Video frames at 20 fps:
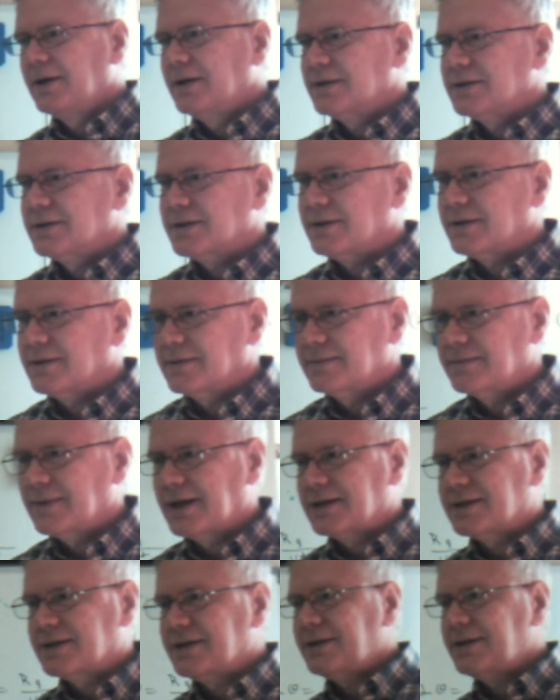So
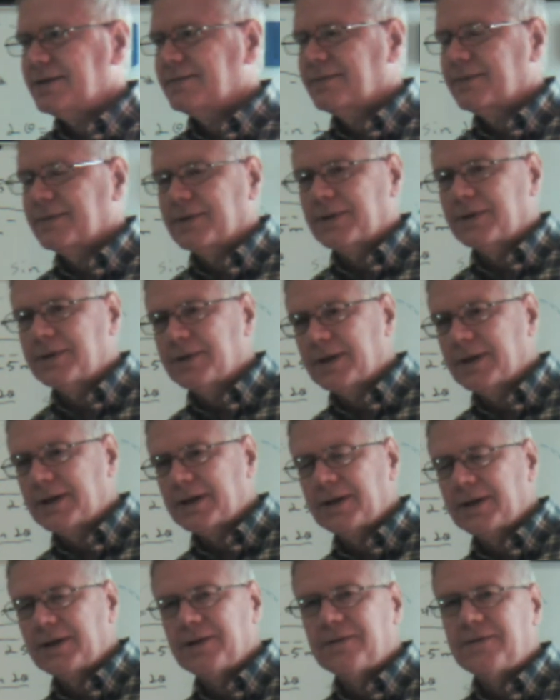that's it. Good luck
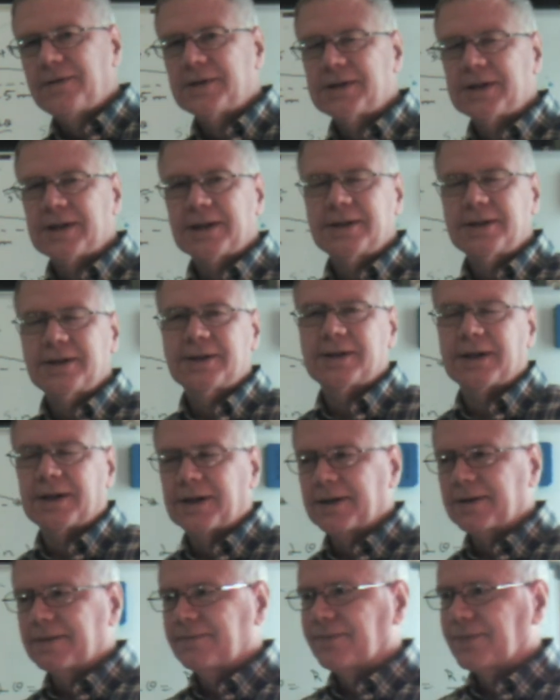in your physics.
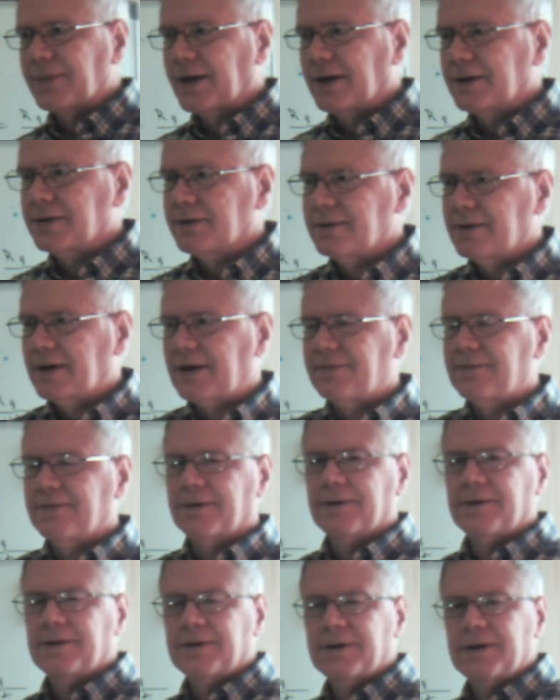I do
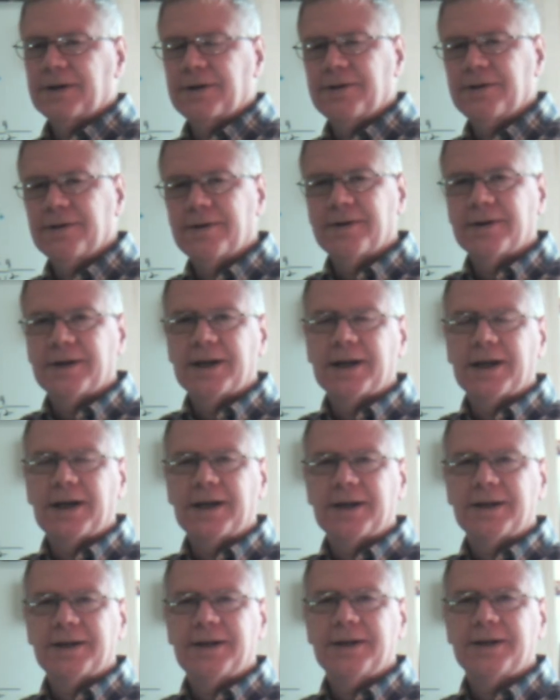offer tutoring
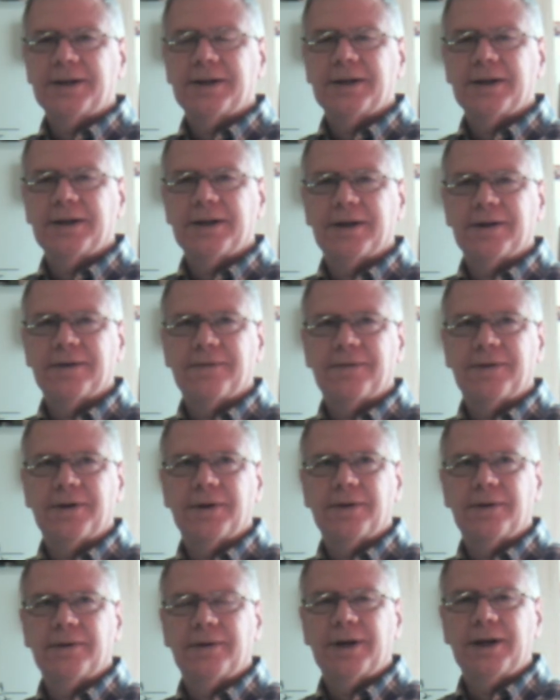and teaching. If you
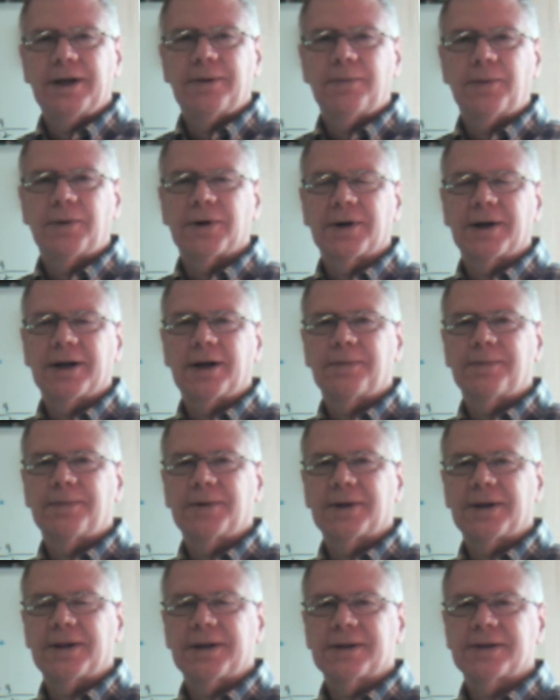need more help
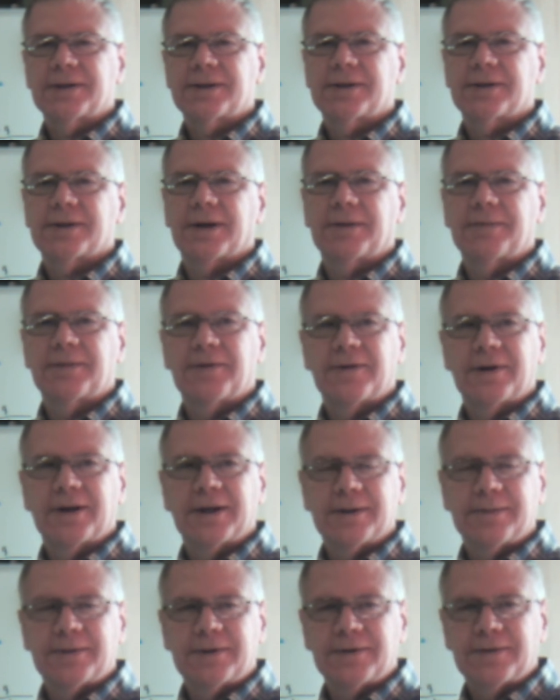with this, I'm
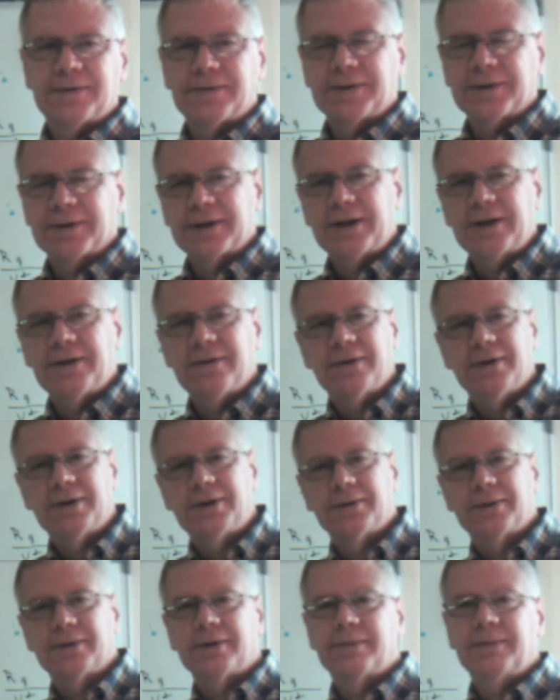available for
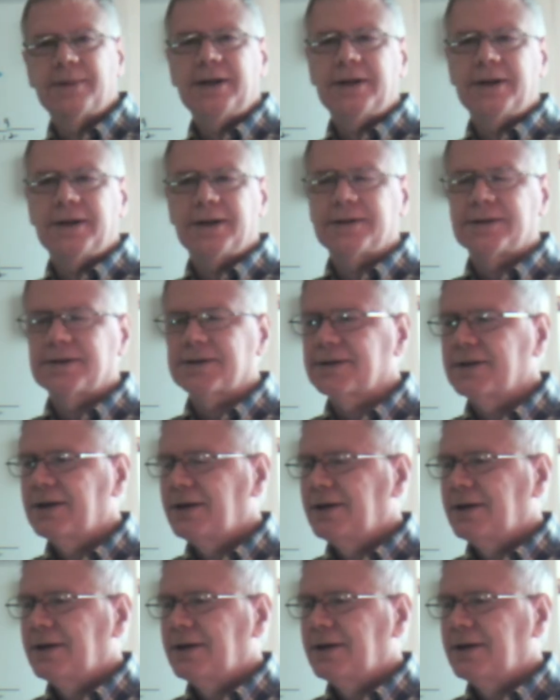individual meetings